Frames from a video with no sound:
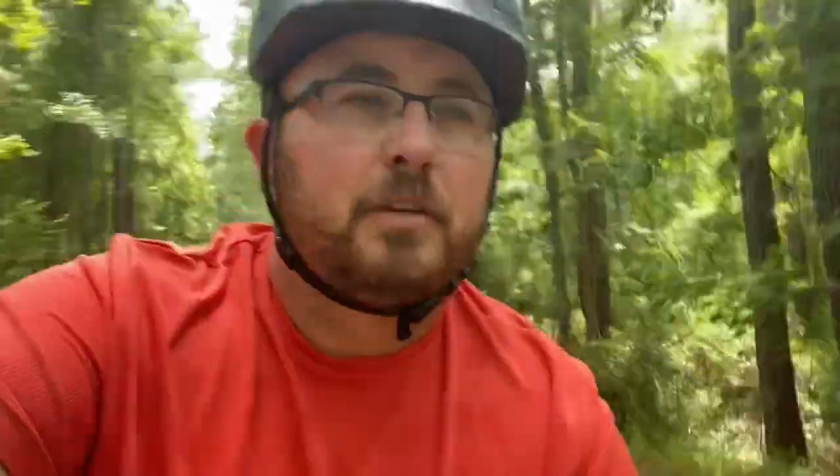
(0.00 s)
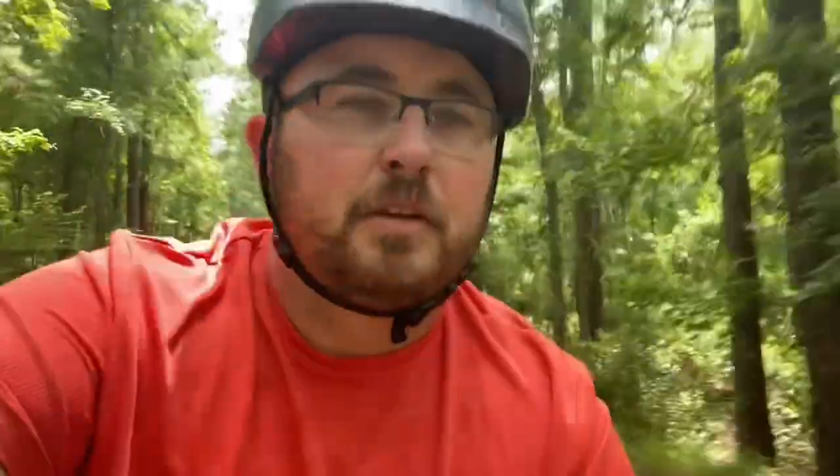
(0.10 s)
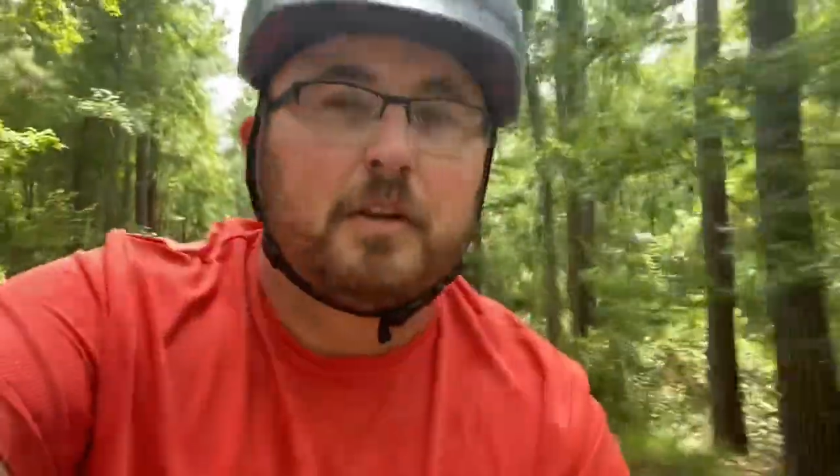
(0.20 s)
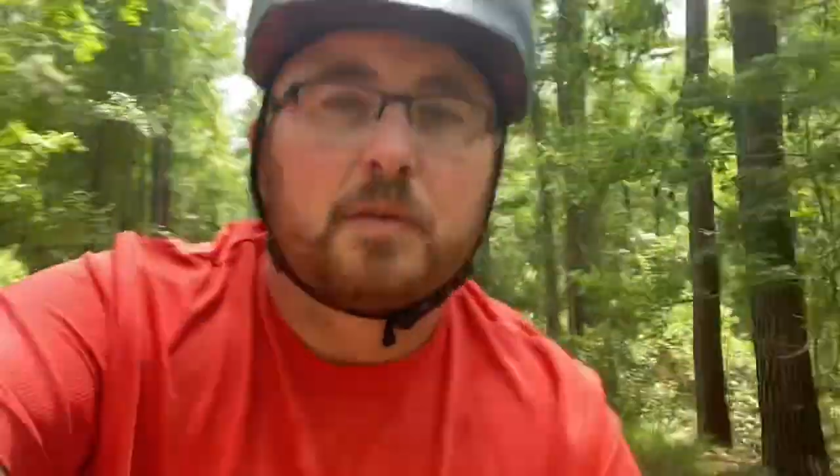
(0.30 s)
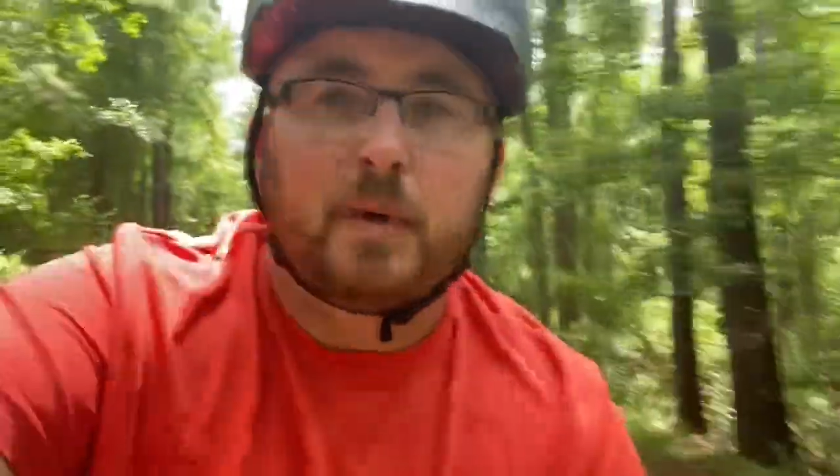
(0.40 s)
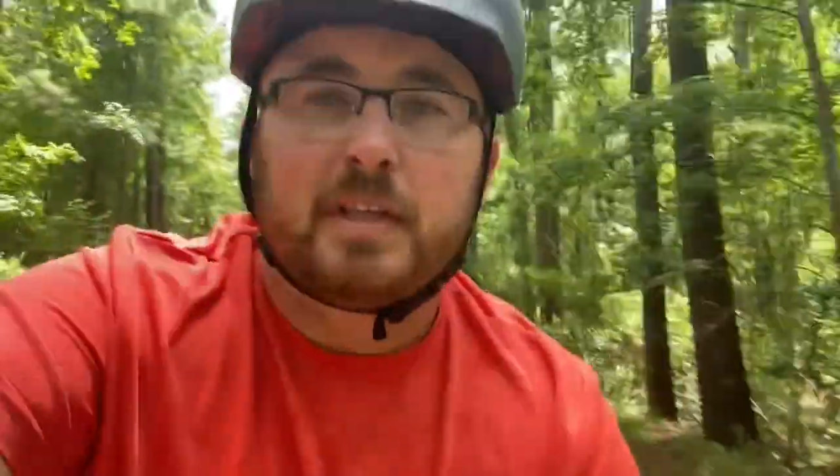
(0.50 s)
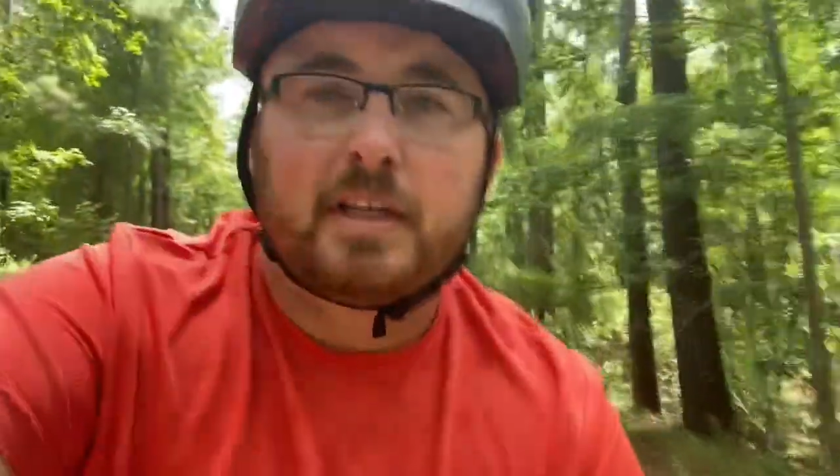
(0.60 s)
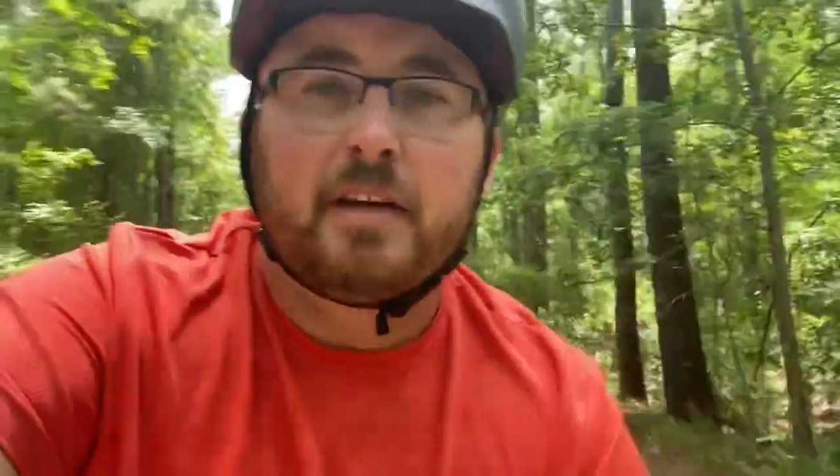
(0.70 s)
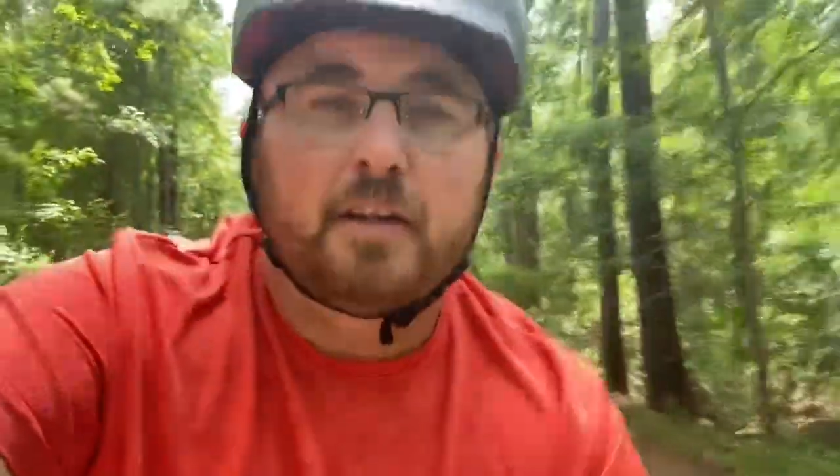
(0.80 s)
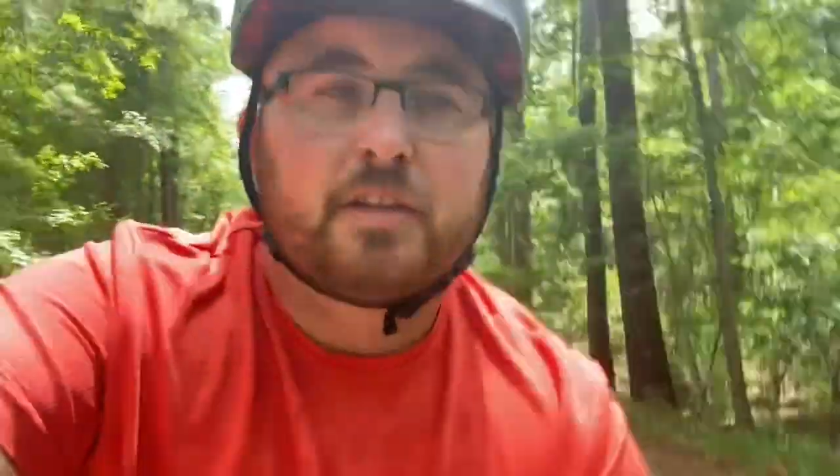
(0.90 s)
to this
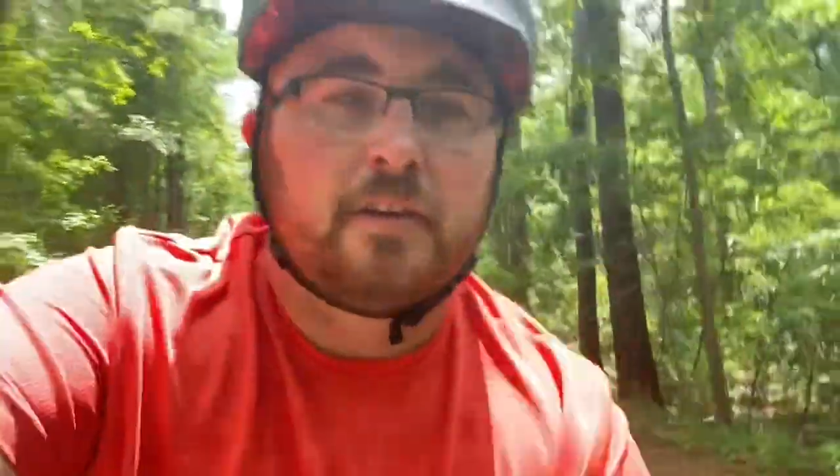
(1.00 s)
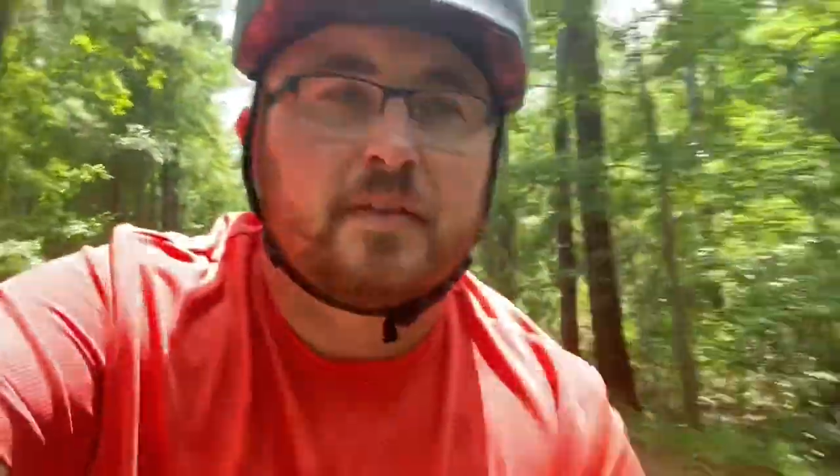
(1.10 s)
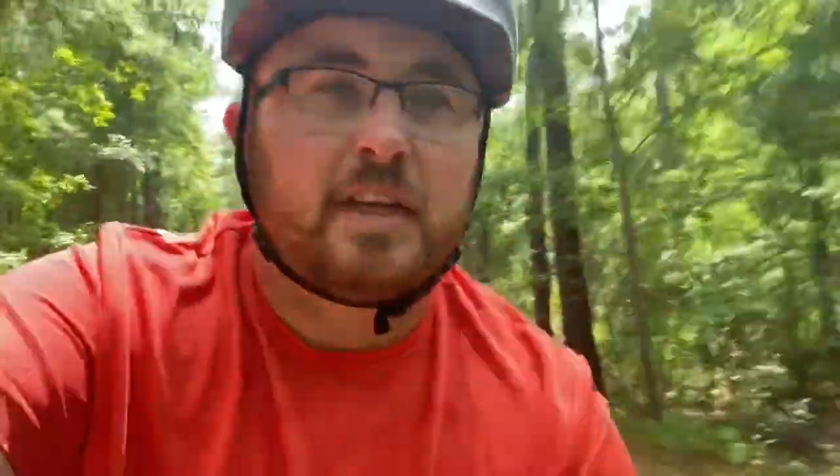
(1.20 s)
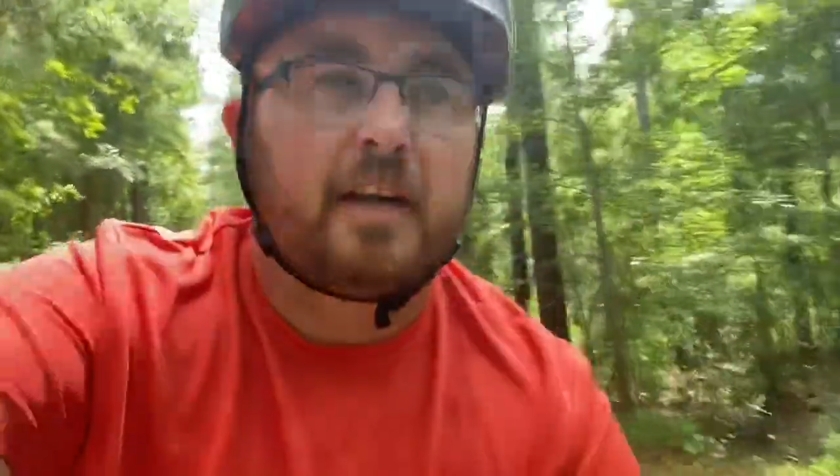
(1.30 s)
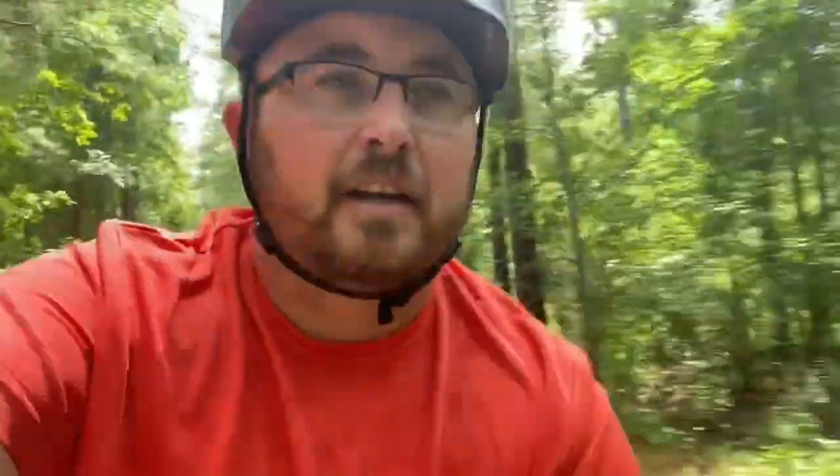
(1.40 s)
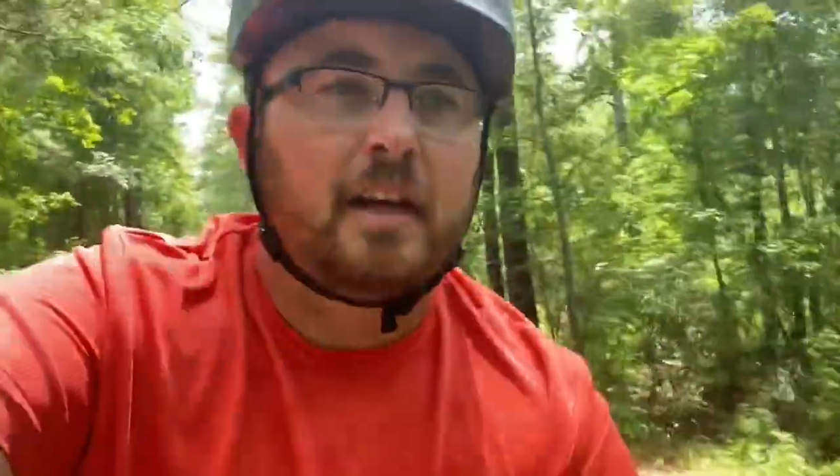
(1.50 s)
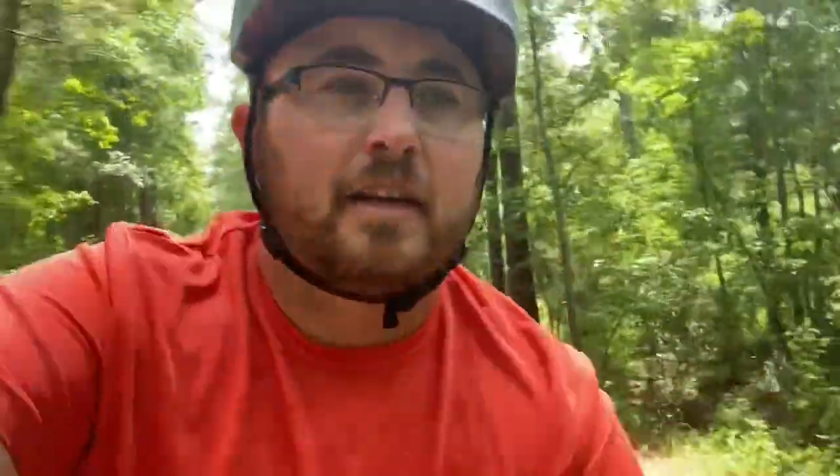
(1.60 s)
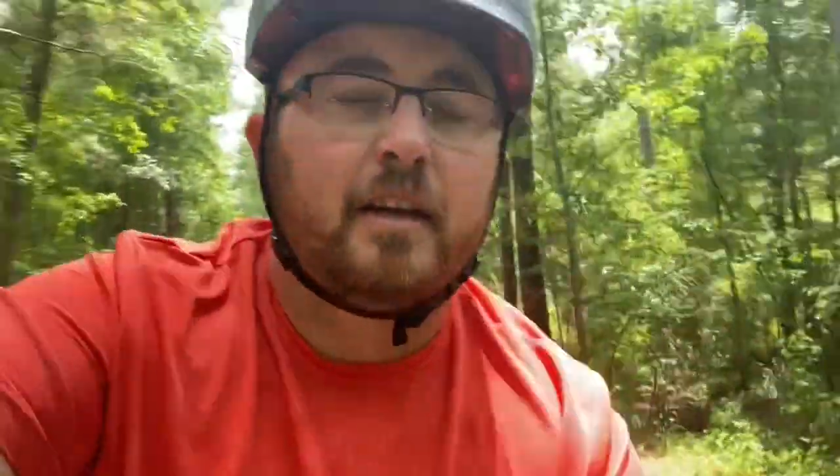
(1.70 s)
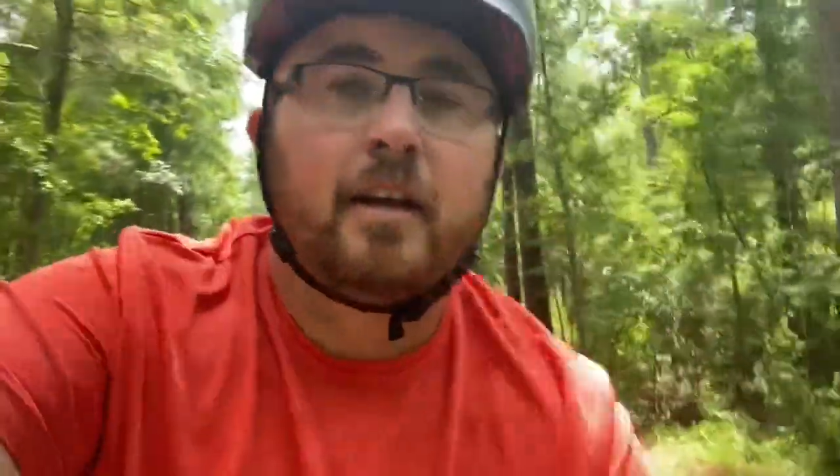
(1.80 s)
Wednesday edition of Staying Connected.